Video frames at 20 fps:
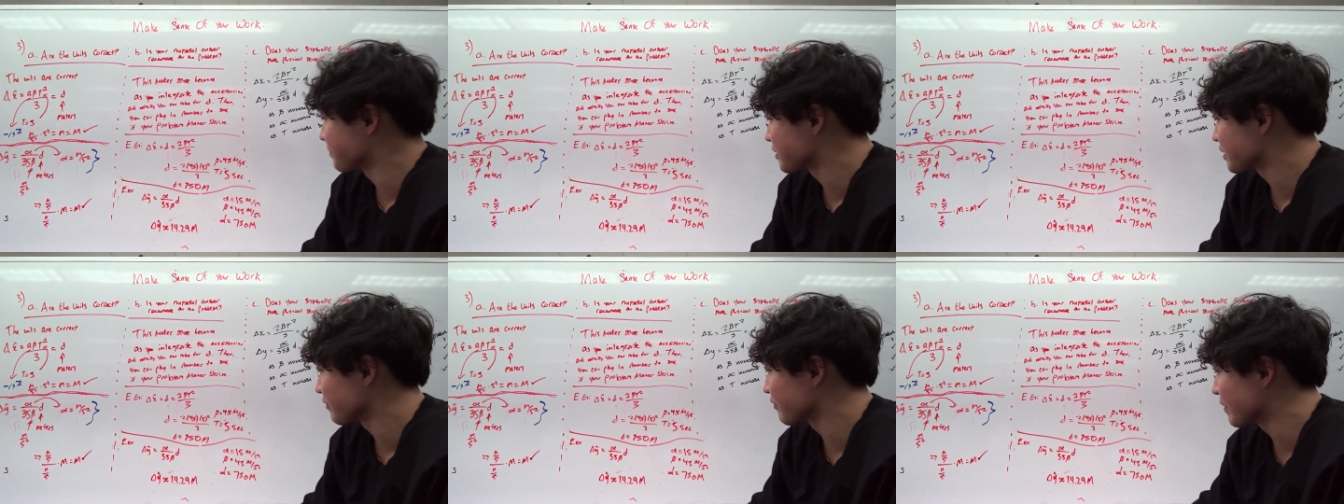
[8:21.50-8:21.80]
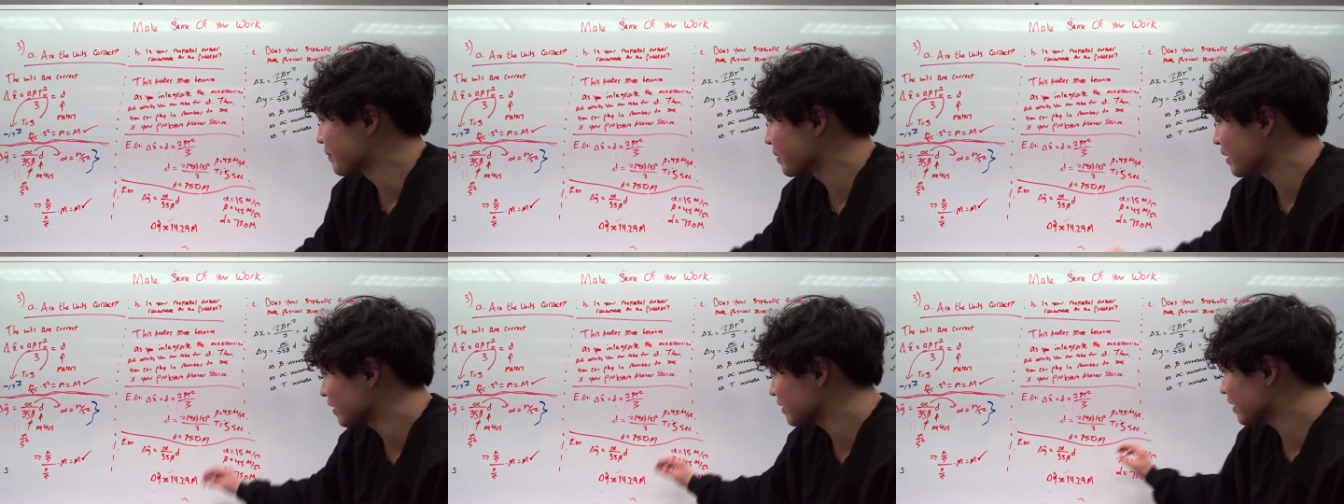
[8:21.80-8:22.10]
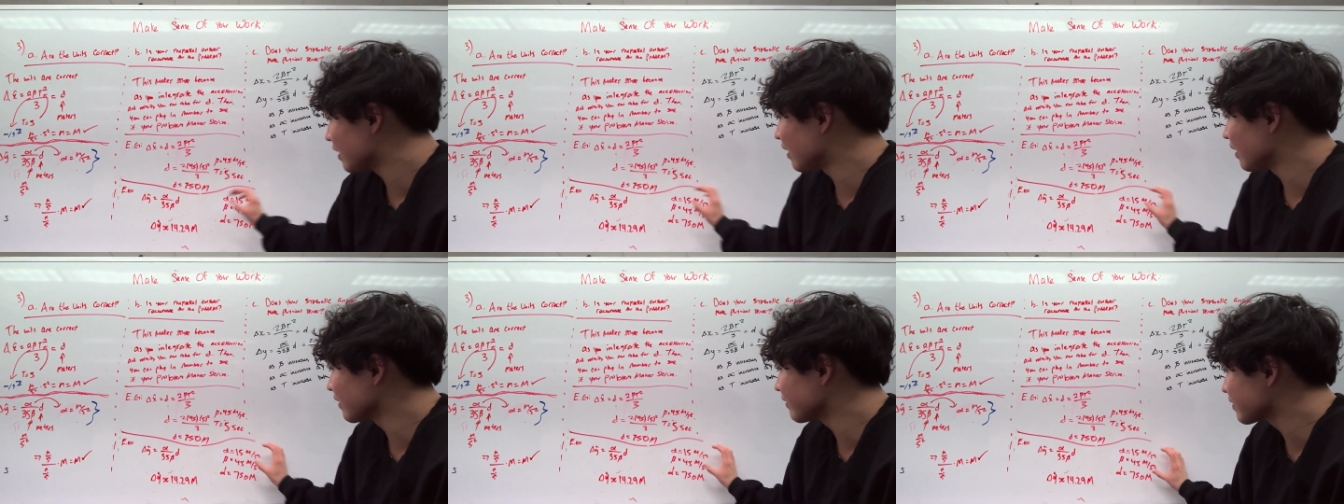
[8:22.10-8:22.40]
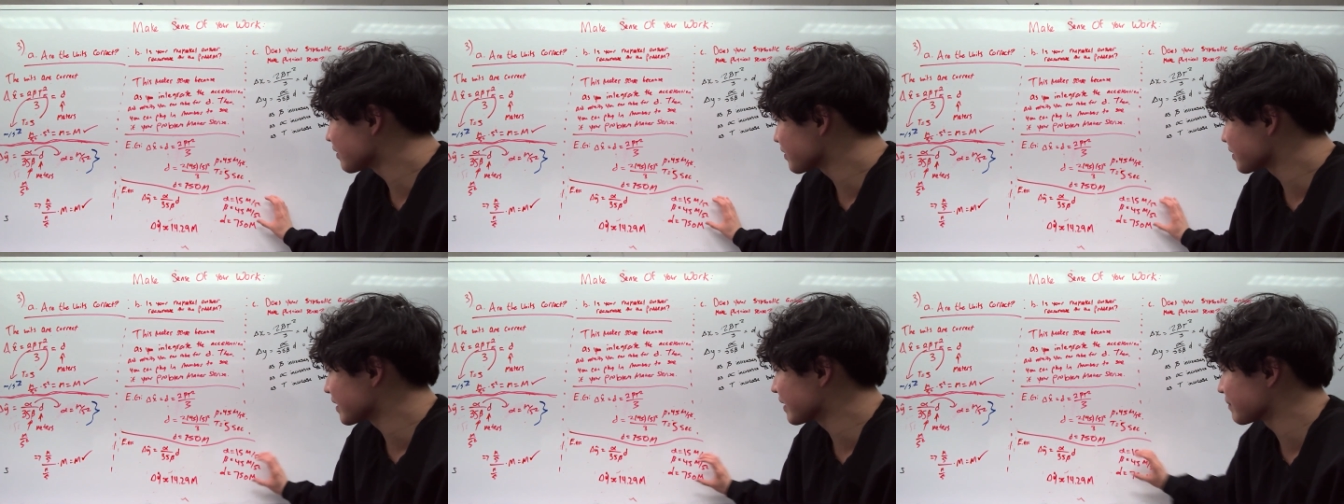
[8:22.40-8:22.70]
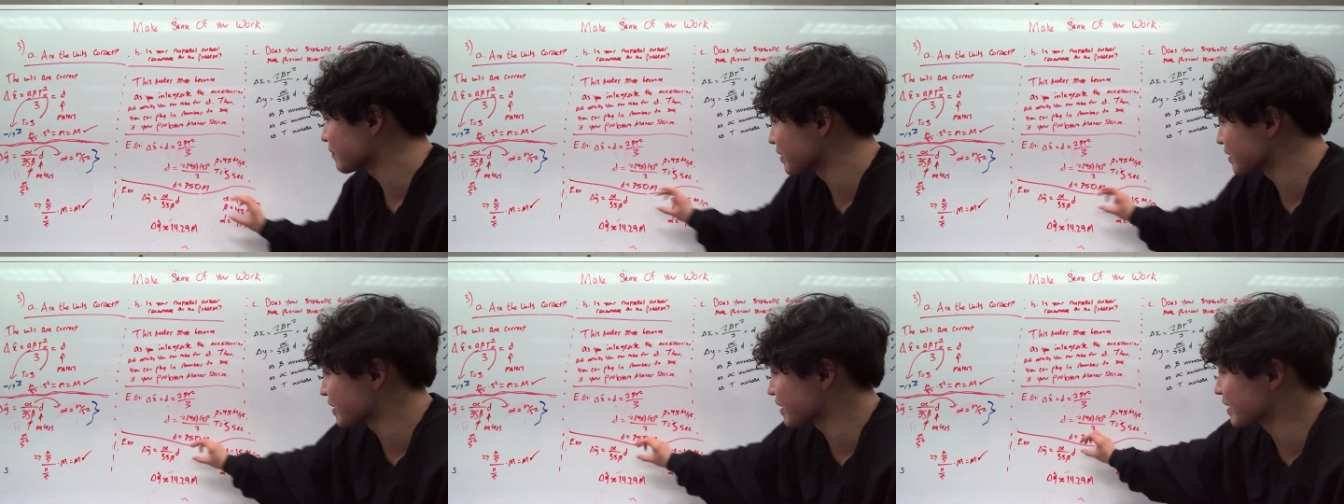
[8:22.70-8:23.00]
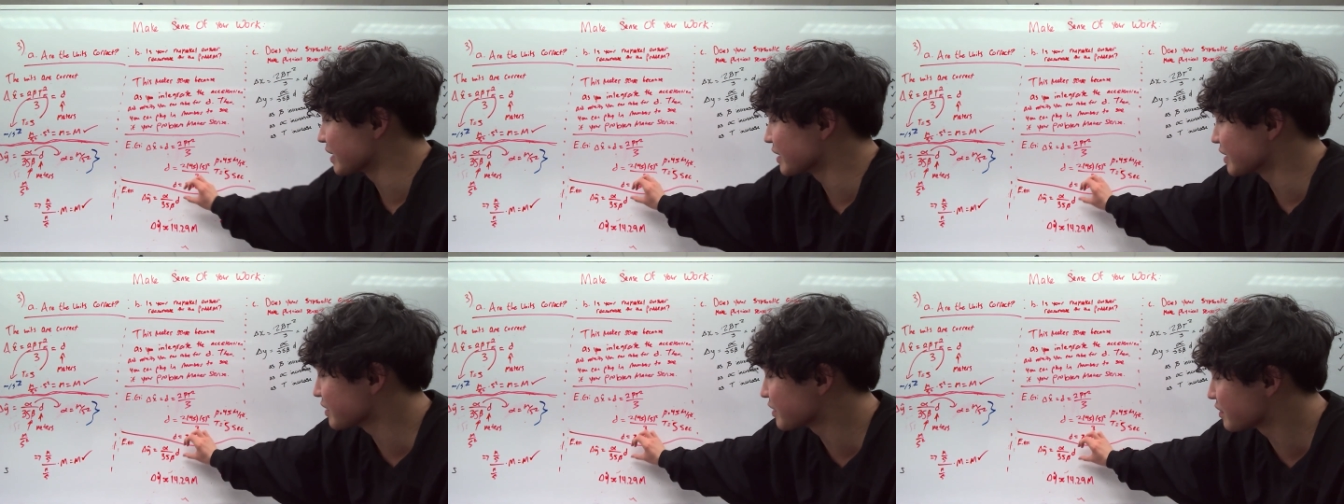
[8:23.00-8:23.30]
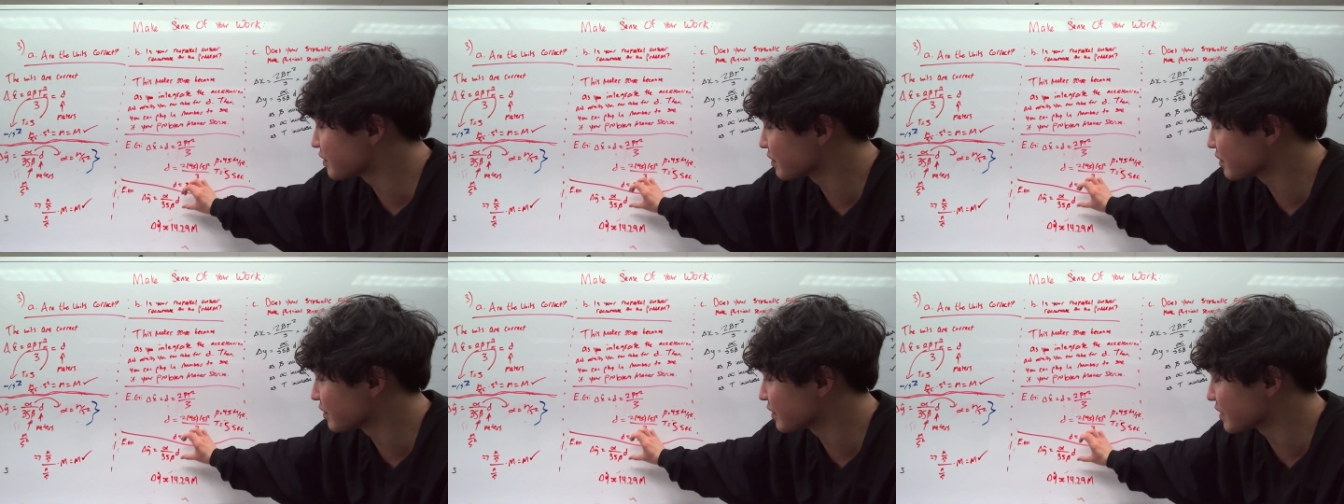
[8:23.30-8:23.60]
So we plugged all of those numbers
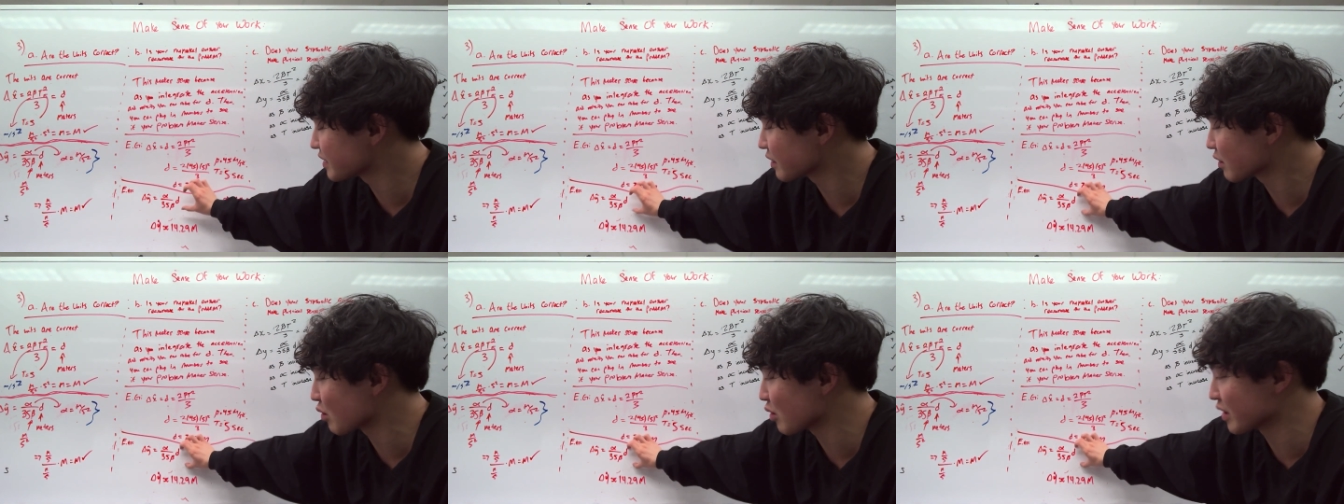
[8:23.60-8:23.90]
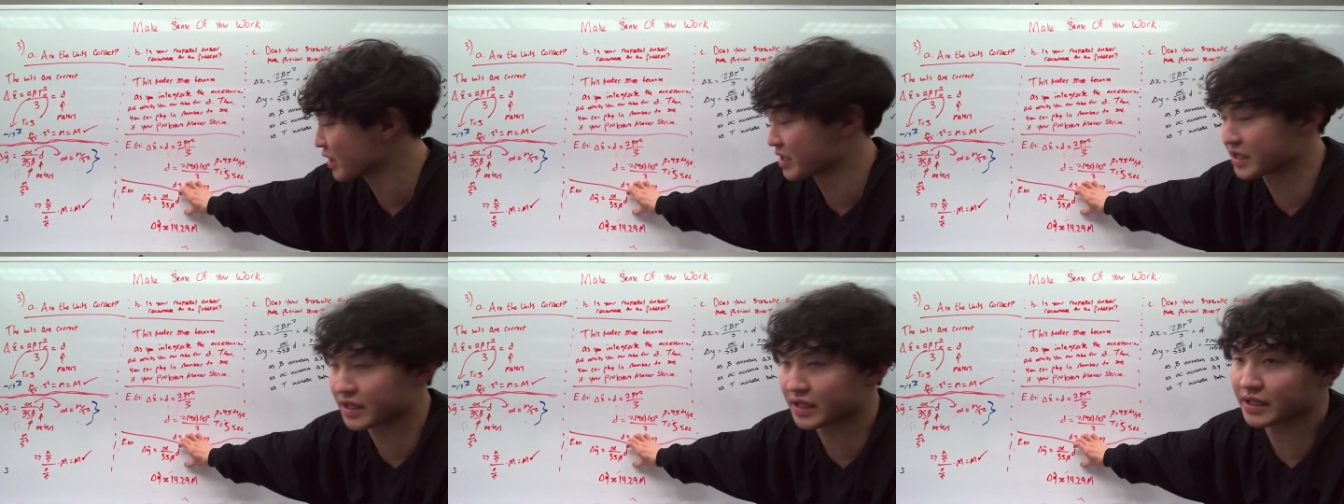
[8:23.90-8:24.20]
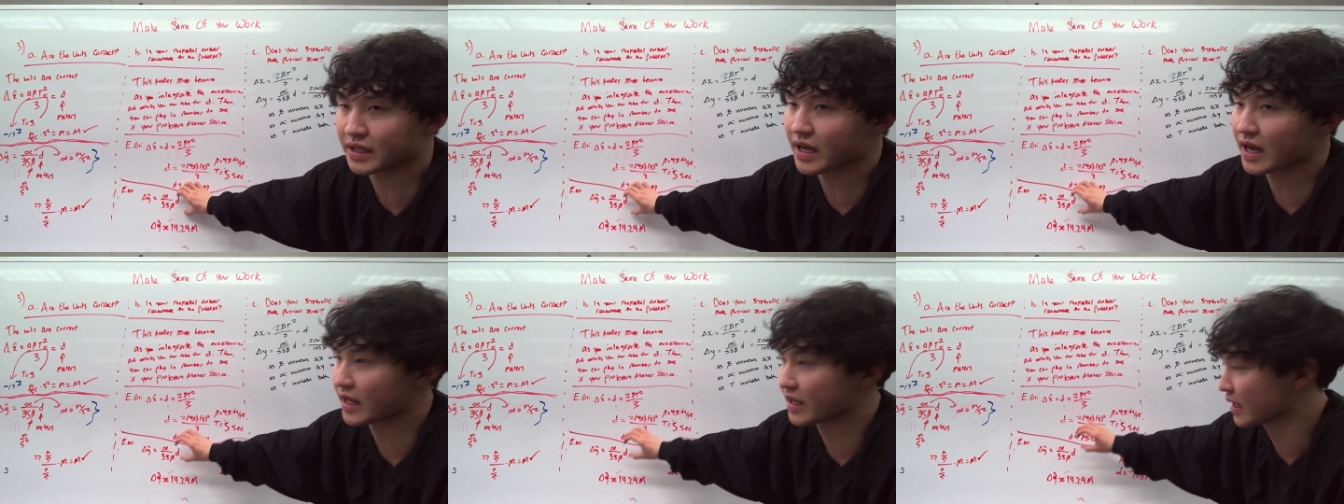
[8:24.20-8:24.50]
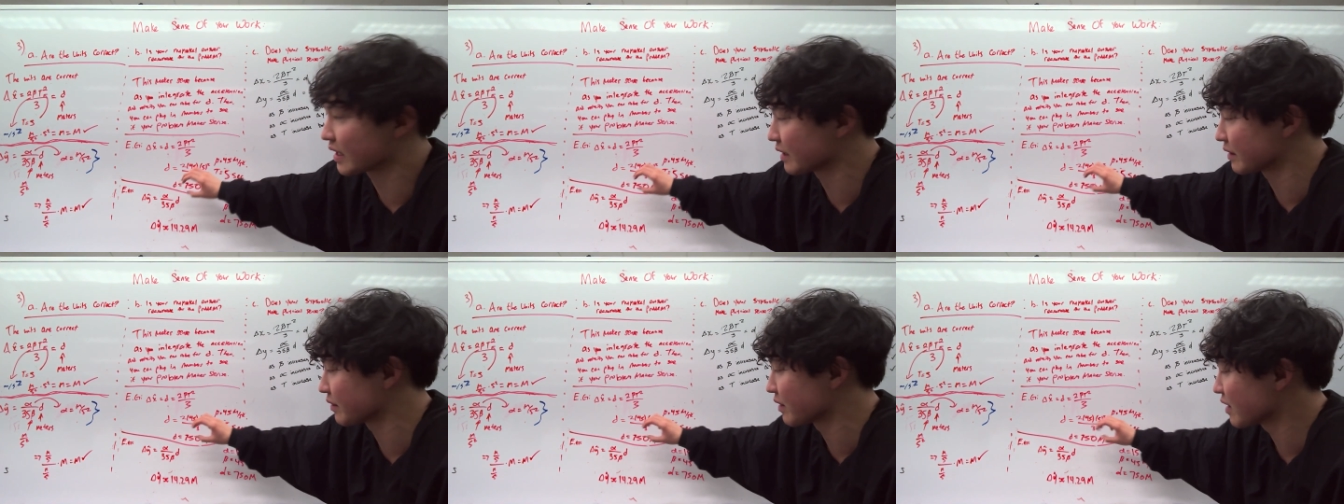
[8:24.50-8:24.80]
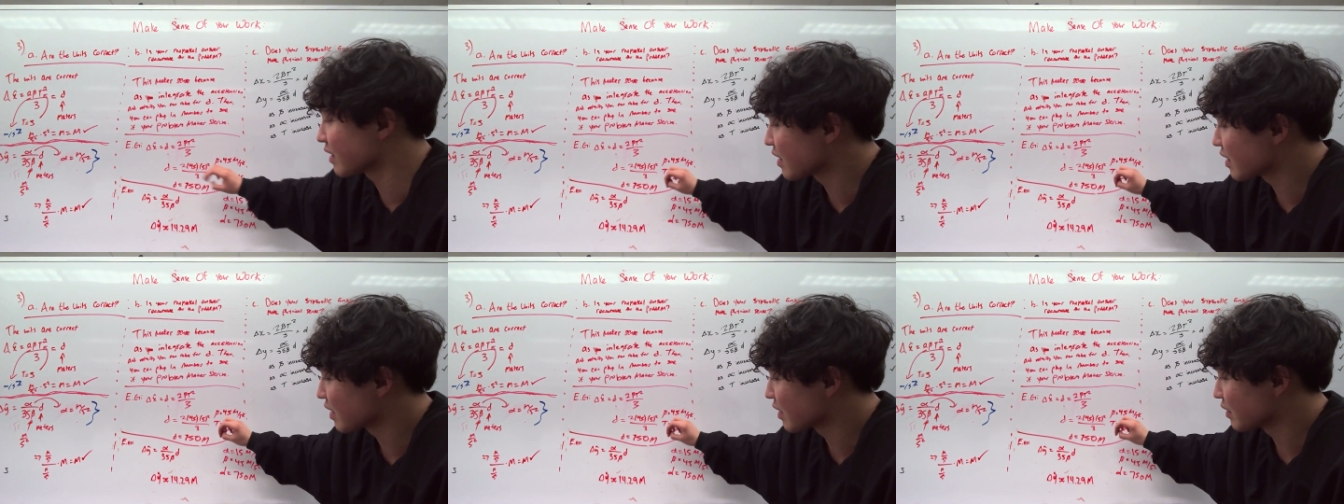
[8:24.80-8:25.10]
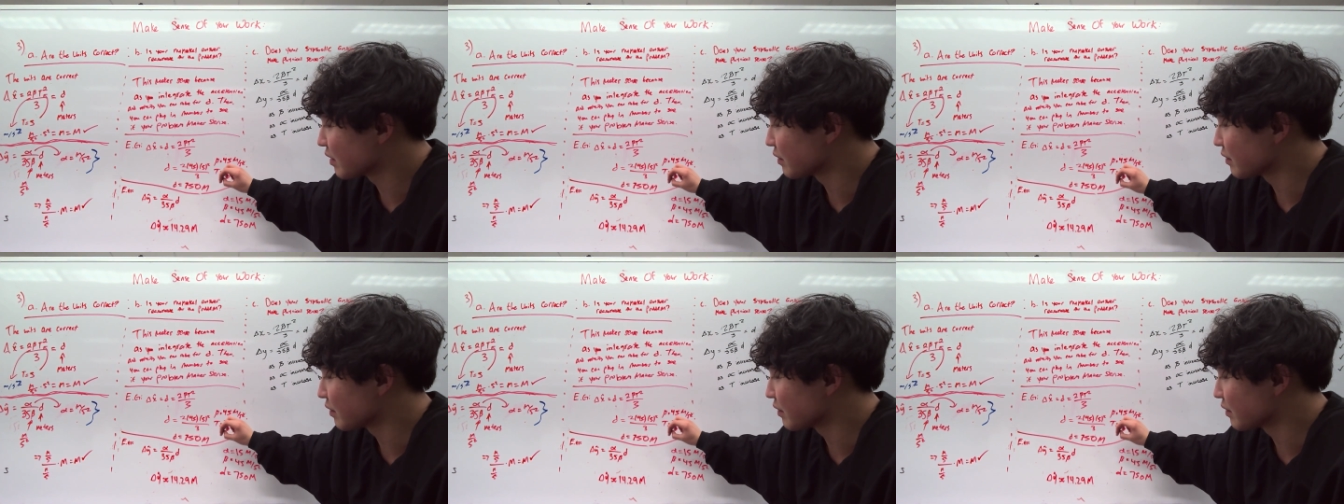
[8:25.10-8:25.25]
into this equation, and then